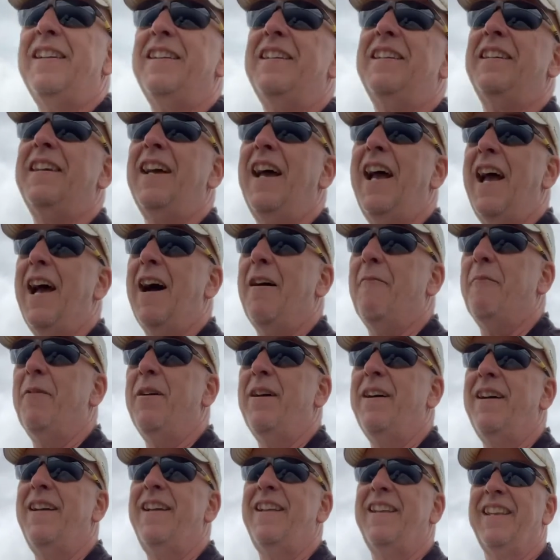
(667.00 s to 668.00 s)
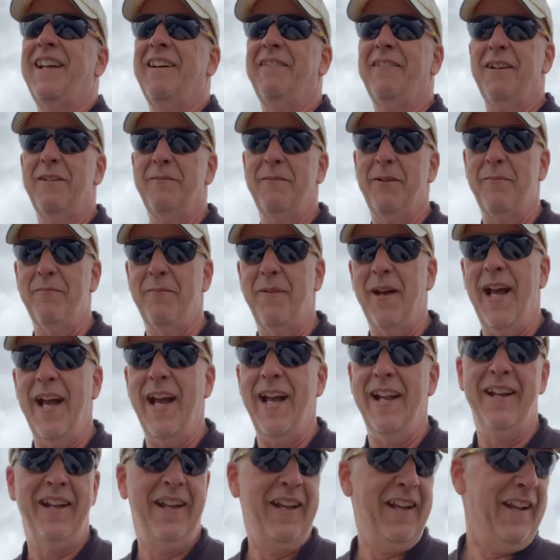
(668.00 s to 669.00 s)
damn, that would have been
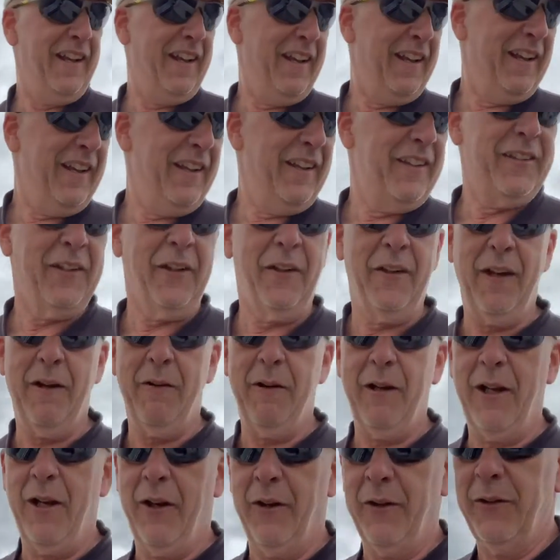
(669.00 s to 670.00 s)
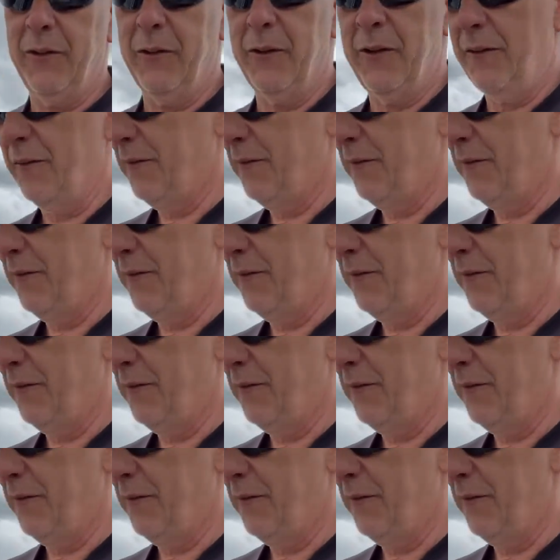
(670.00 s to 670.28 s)
bad. So there we go. So in the